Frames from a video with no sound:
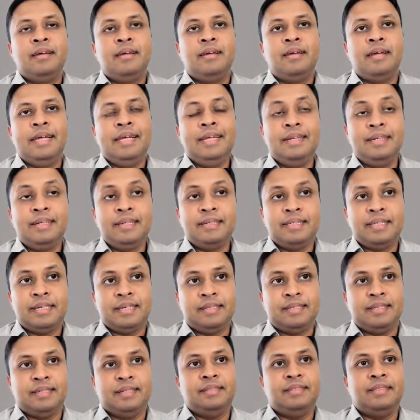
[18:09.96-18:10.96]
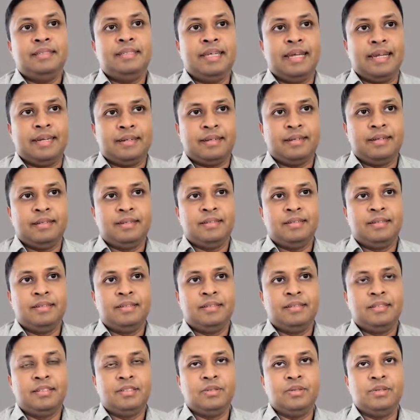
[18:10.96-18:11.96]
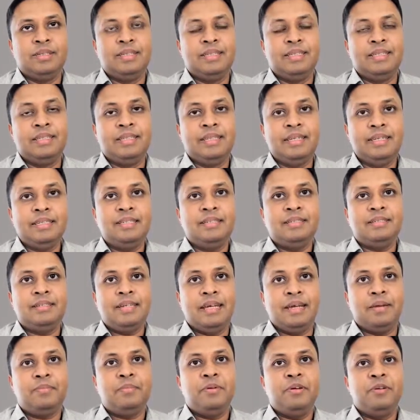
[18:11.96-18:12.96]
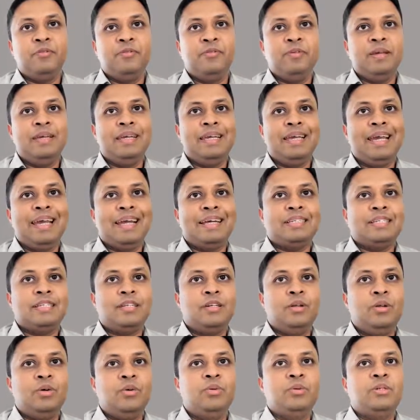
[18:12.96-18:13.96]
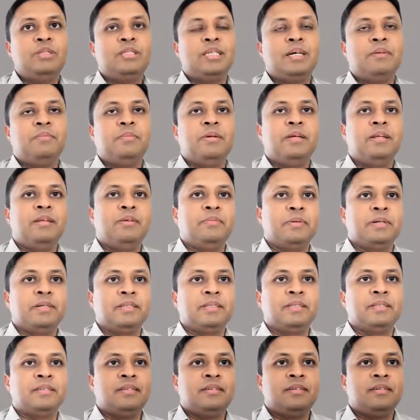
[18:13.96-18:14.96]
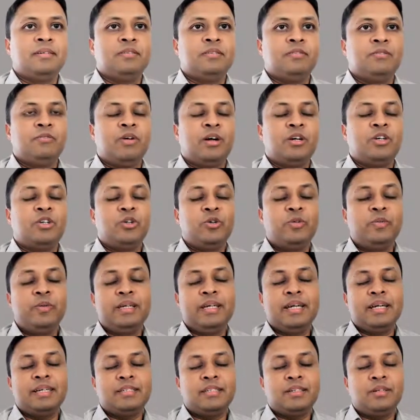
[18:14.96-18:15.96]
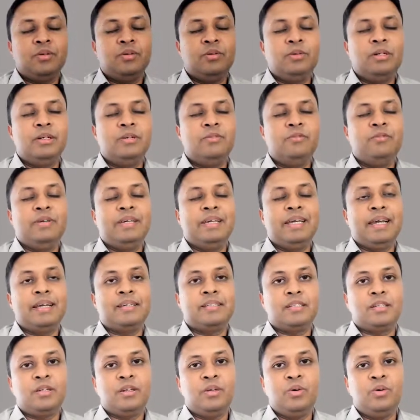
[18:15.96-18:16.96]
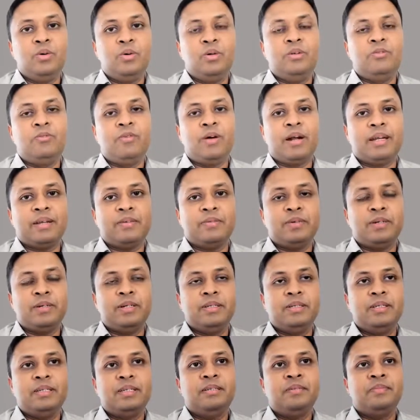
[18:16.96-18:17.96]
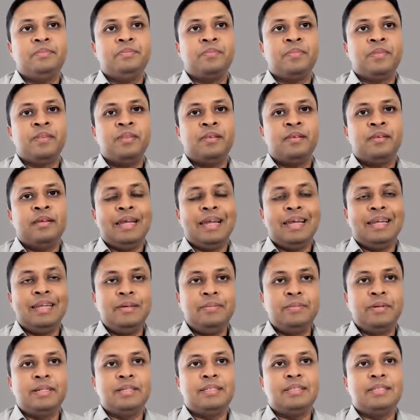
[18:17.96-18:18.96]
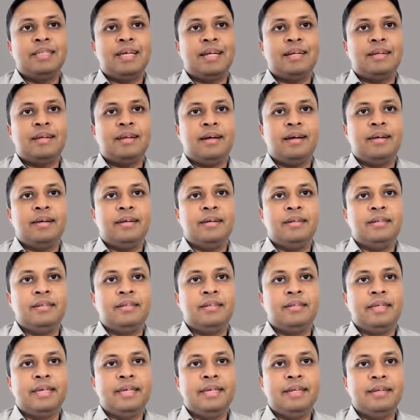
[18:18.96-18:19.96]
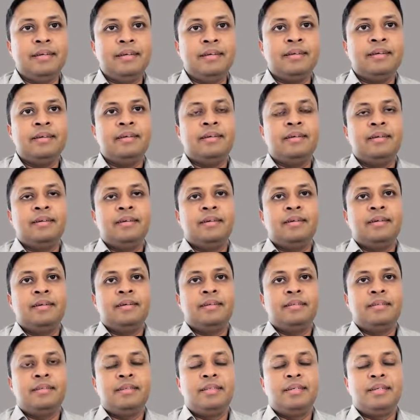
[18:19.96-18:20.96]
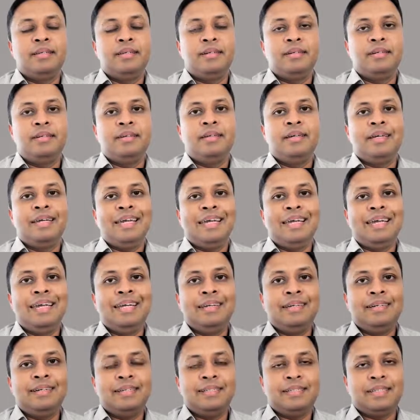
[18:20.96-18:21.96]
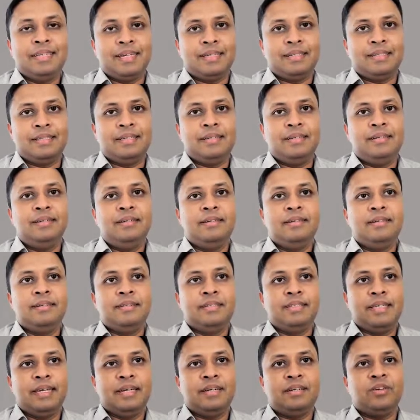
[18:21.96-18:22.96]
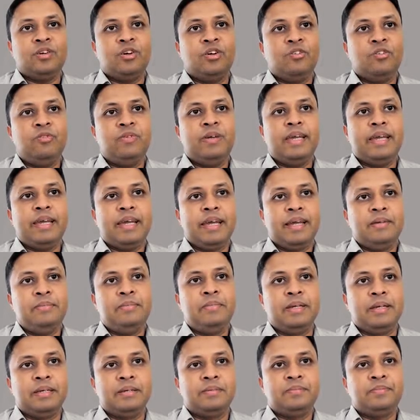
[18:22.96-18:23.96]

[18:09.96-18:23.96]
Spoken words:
intersection set. So this step, we exclude some elements. What do we exclude? We exclude whatever the elements that are in the intersection set of A and B.